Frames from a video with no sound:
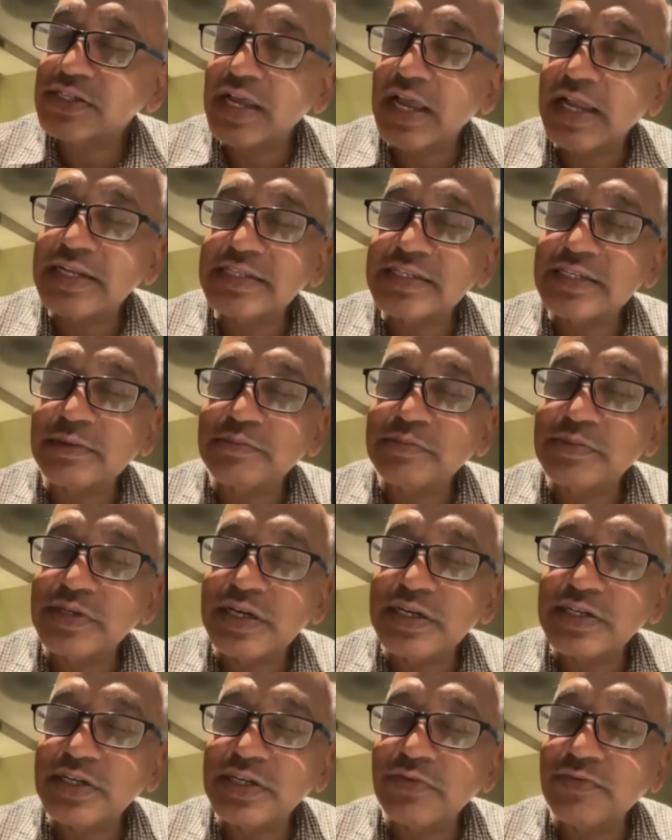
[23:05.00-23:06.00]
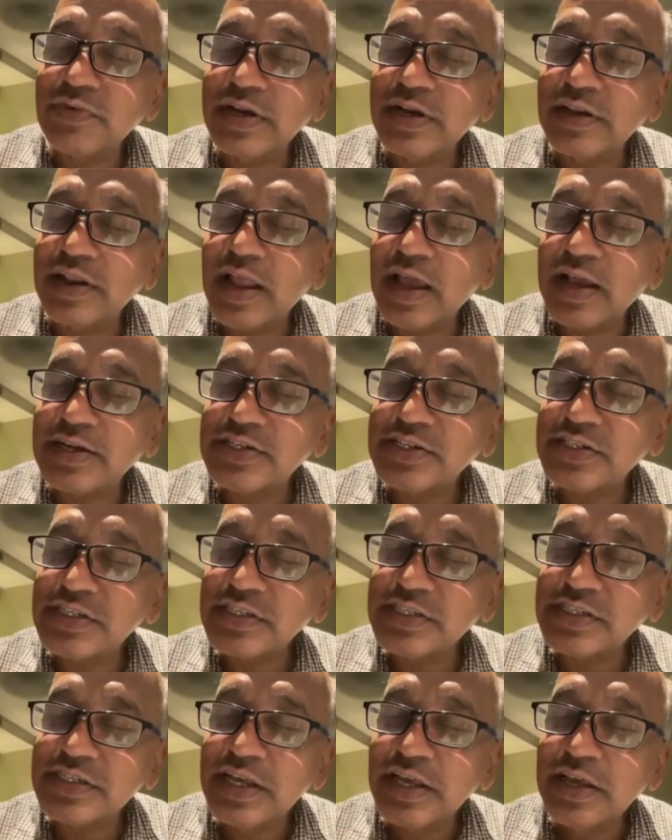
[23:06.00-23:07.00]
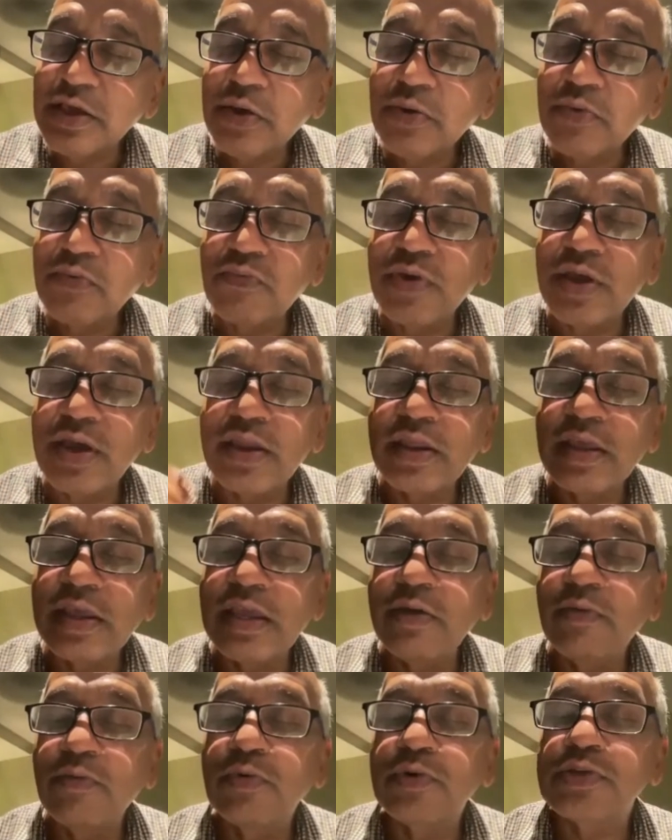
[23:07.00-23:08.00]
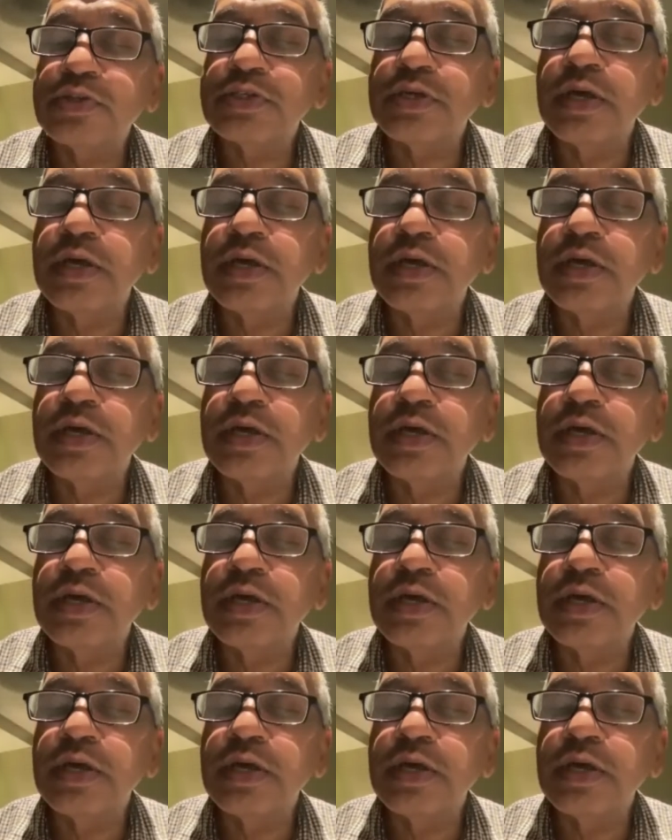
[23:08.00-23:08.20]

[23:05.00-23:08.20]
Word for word: and subjective interactions where he was